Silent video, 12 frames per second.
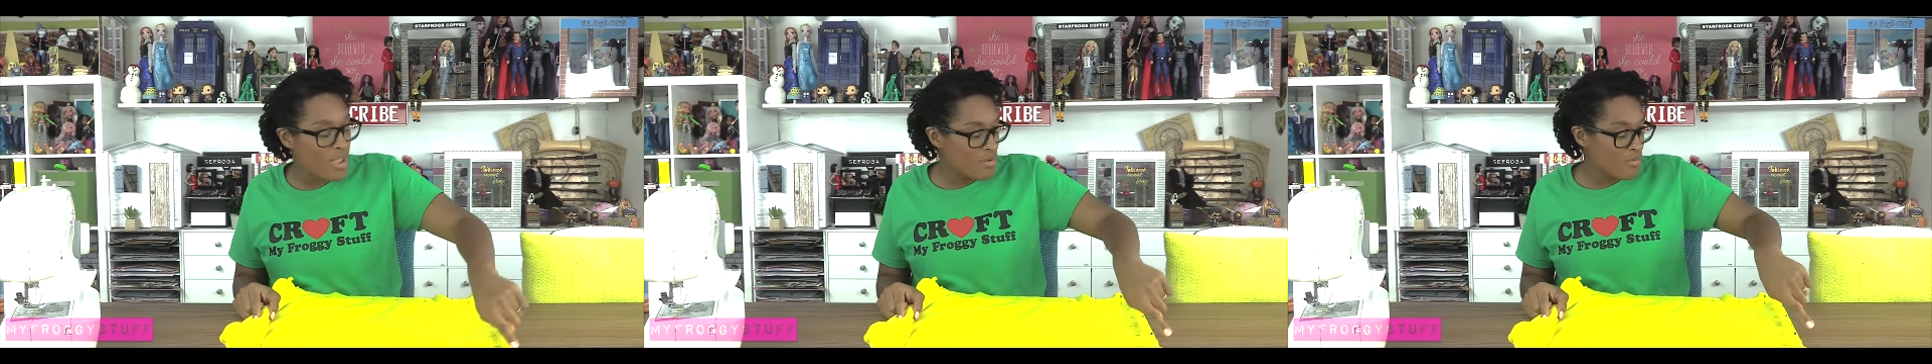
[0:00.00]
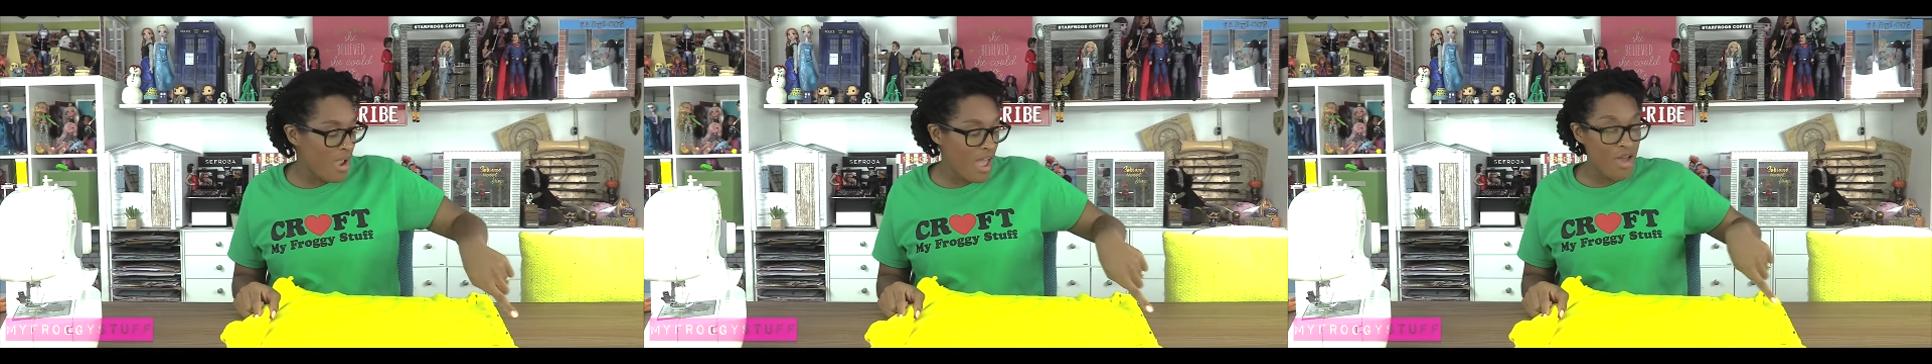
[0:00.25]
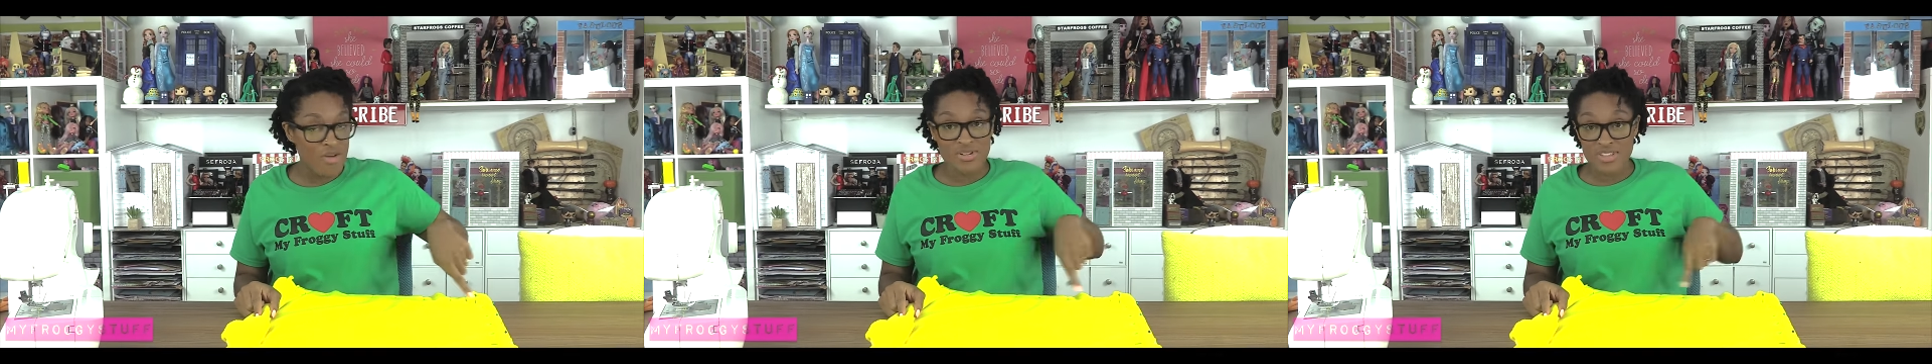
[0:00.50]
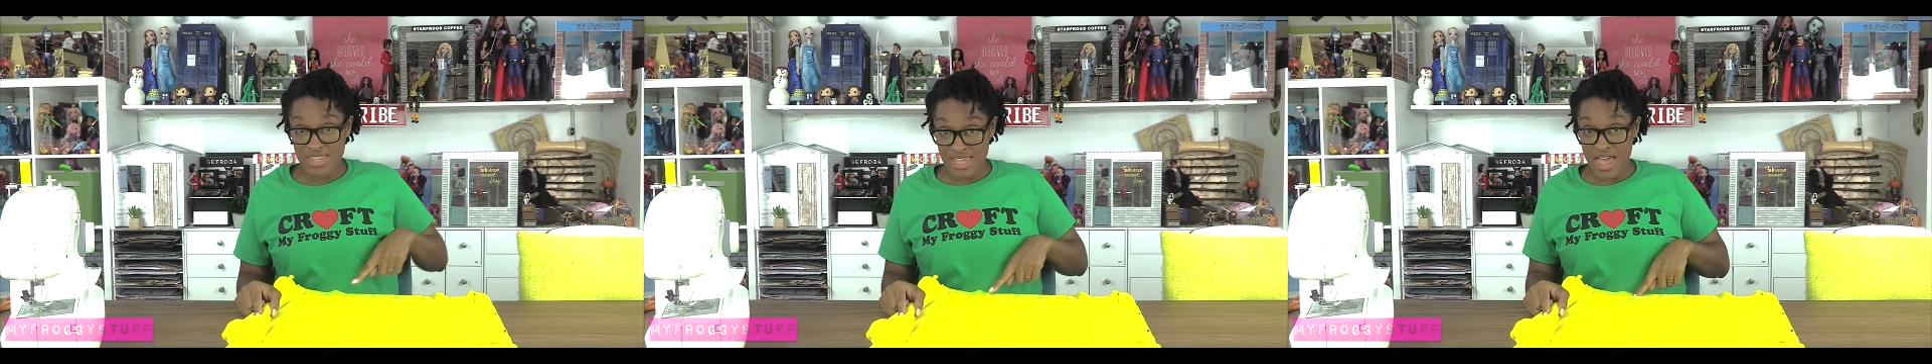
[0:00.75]
around
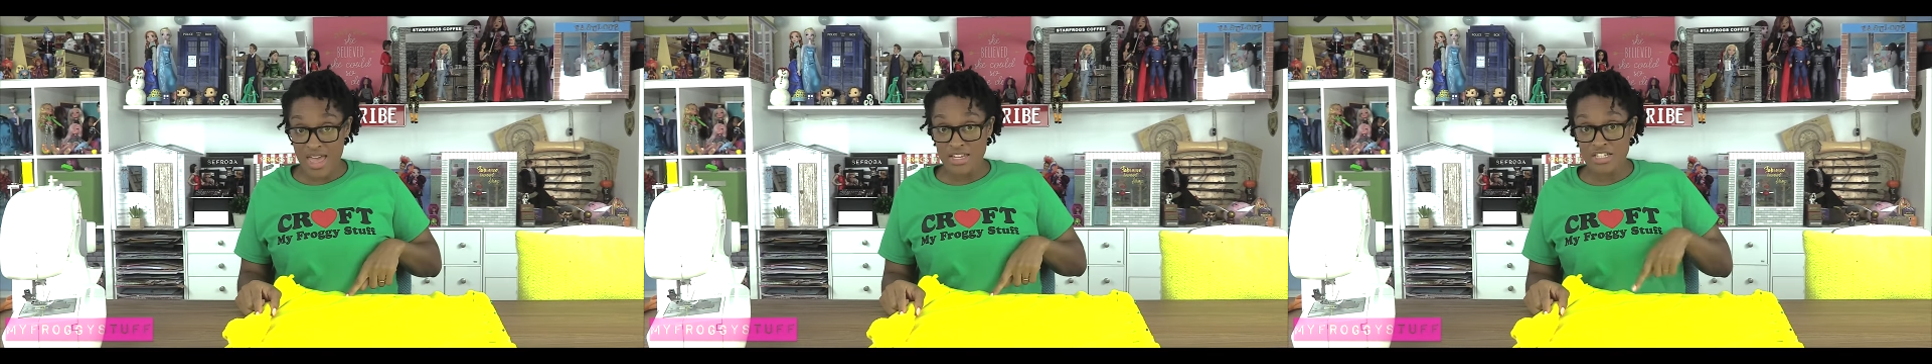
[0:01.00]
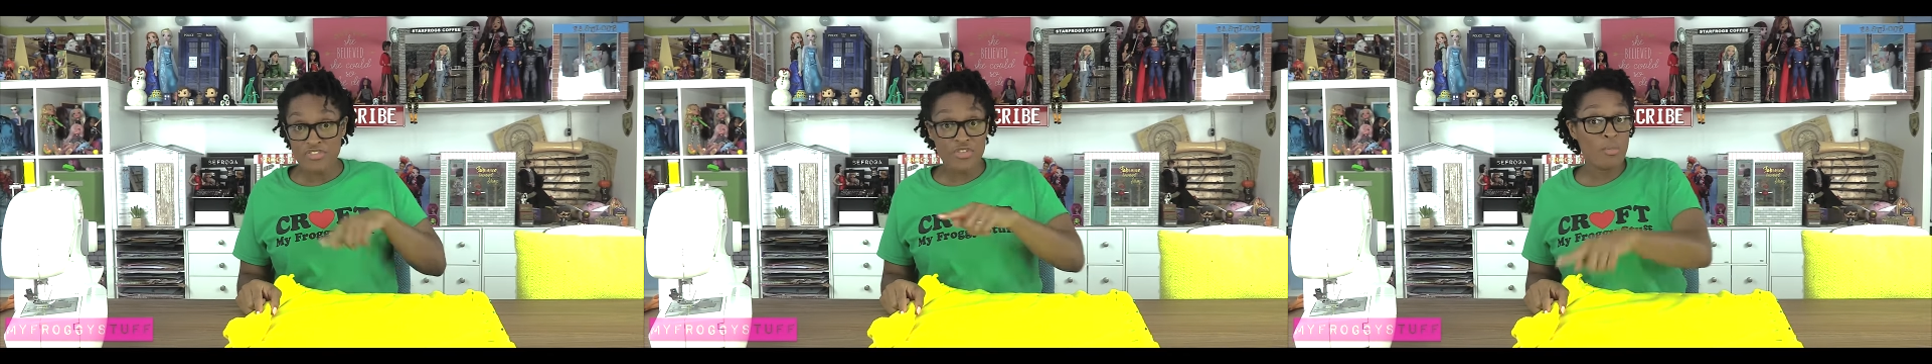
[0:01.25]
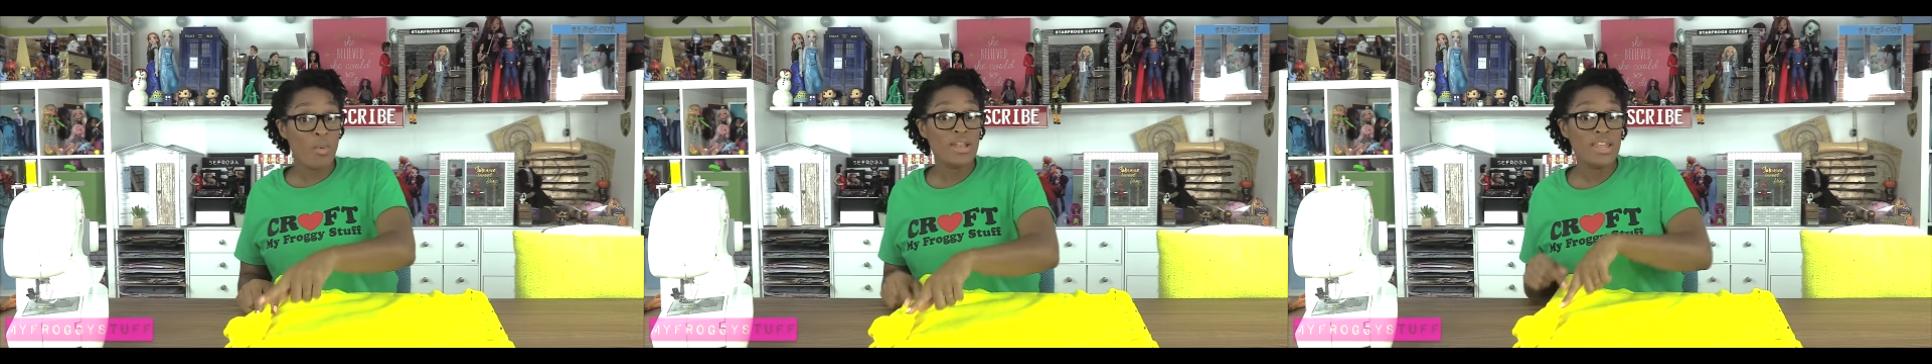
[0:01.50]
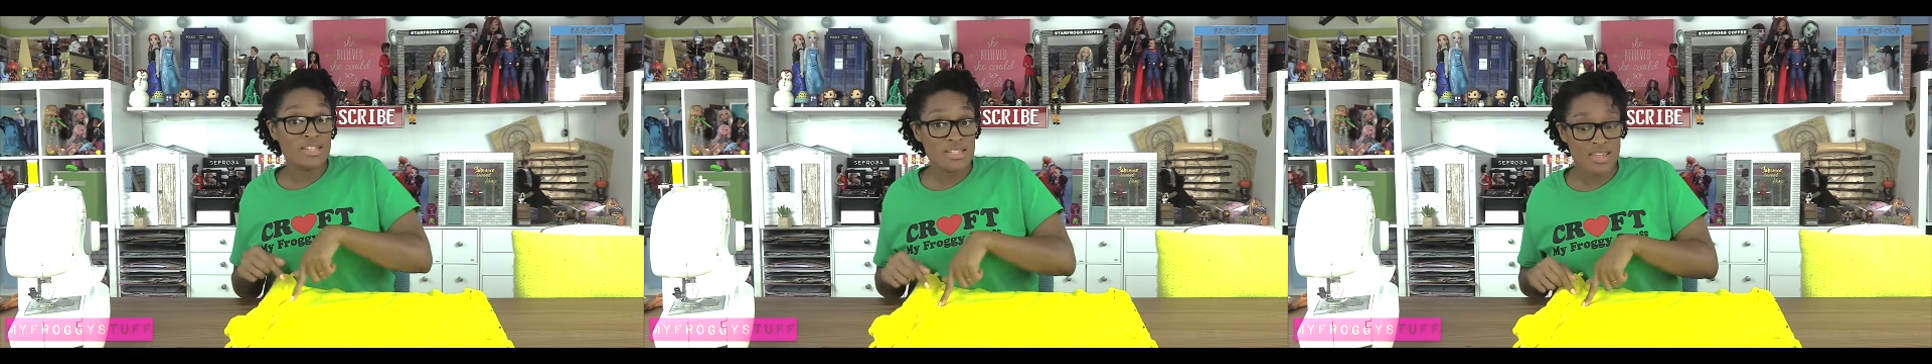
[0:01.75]
the edge from one
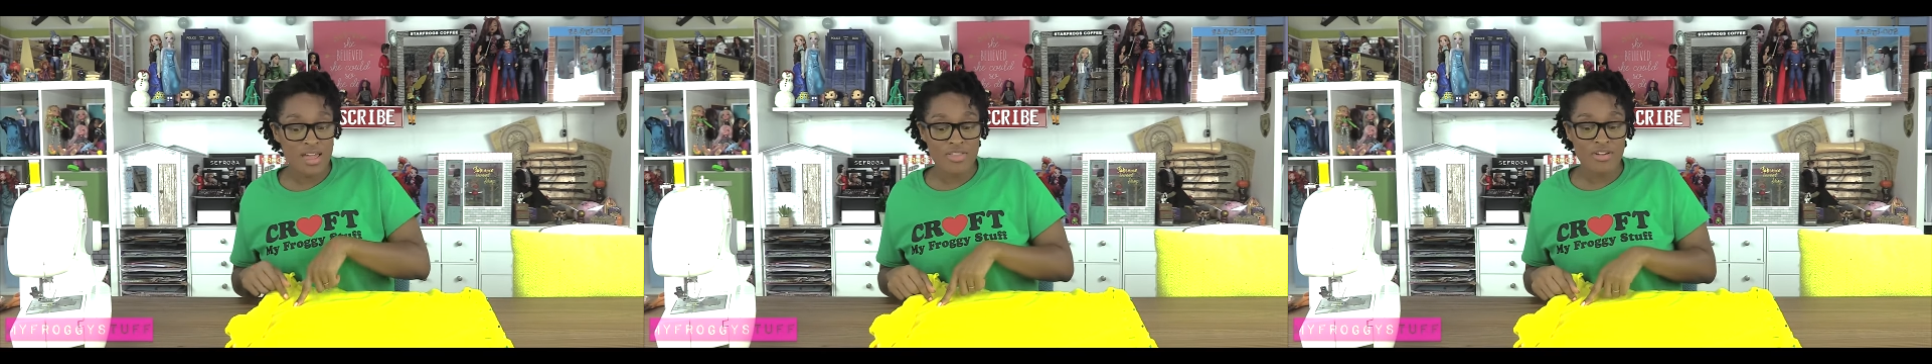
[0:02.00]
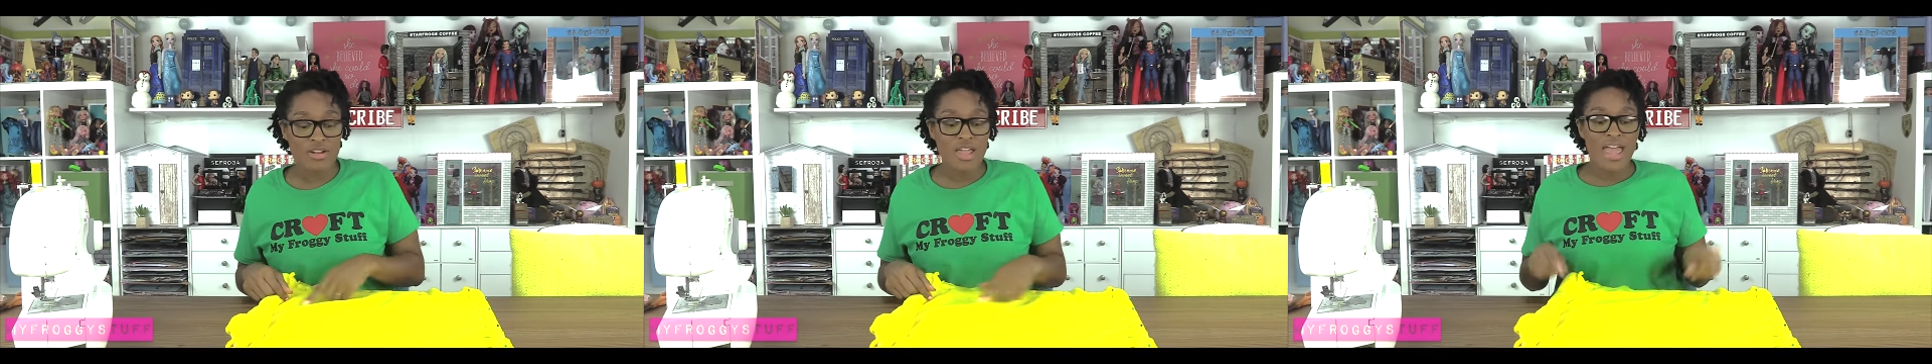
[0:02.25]
end to the other.